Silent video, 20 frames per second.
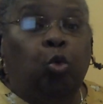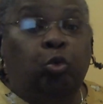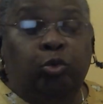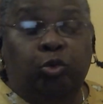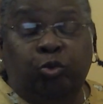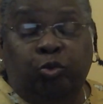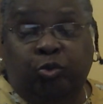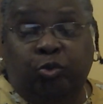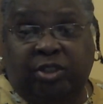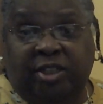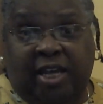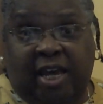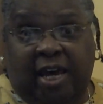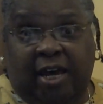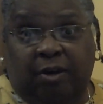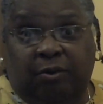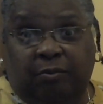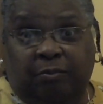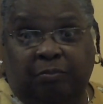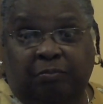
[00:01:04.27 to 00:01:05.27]
new
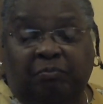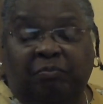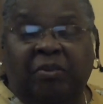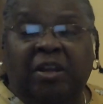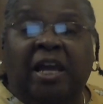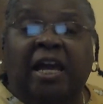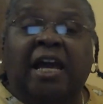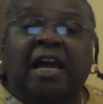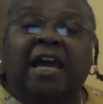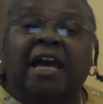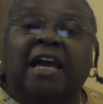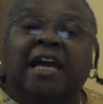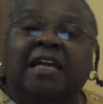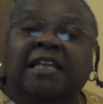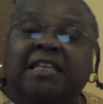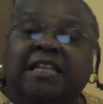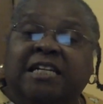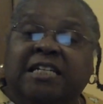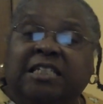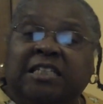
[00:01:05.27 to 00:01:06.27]
sound. In
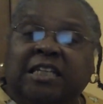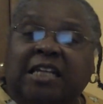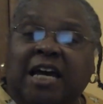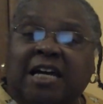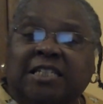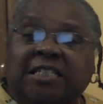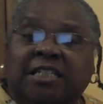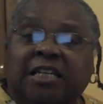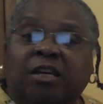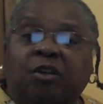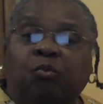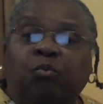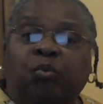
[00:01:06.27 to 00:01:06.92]
this lesson,